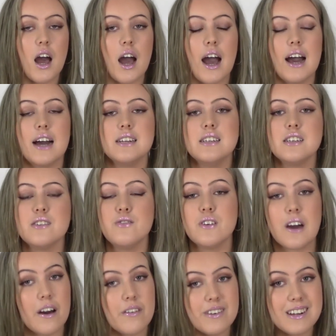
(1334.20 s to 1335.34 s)
And if you
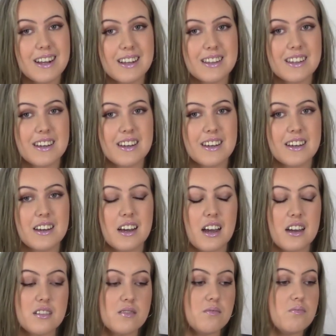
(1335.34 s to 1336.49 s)
have any other
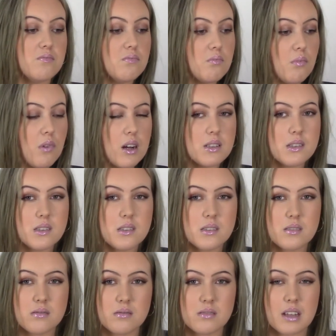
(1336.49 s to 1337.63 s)

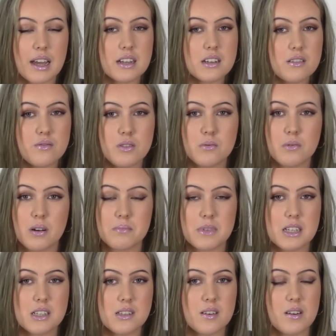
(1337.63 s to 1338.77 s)
wants, like if you want
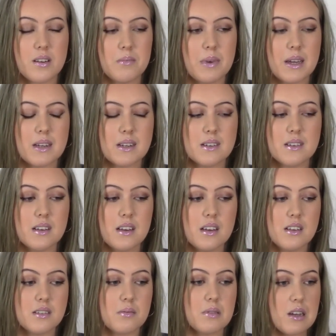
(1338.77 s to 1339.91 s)
me to make
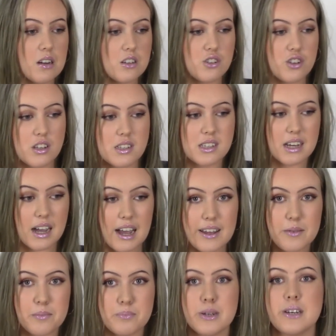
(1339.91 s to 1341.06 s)
something on a certain
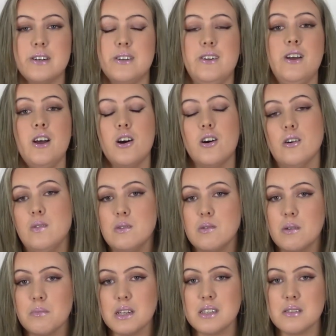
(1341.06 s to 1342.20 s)
diet pill, or if you
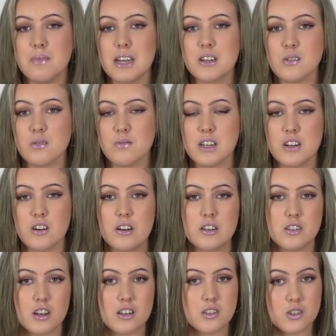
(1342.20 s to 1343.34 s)
want me to make a video on a
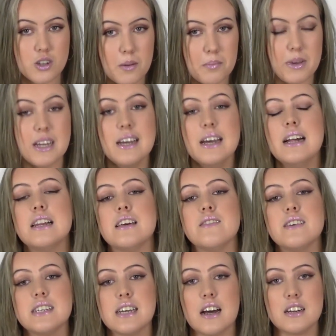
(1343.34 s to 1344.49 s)
certain topic, leave
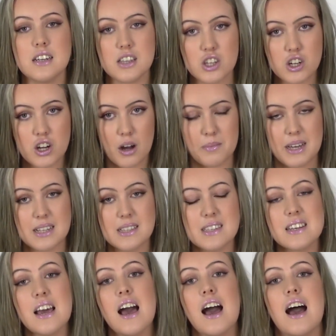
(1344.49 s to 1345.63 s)
it down in the comments
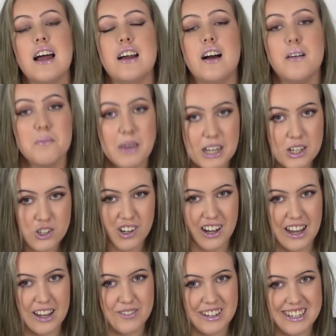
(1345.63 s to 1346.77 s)
and I'll make sure
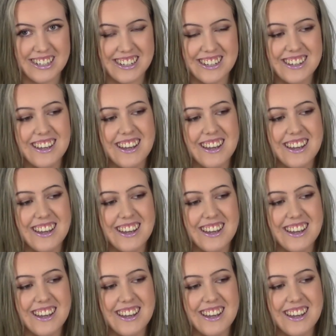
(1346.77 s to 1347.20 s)
I read it.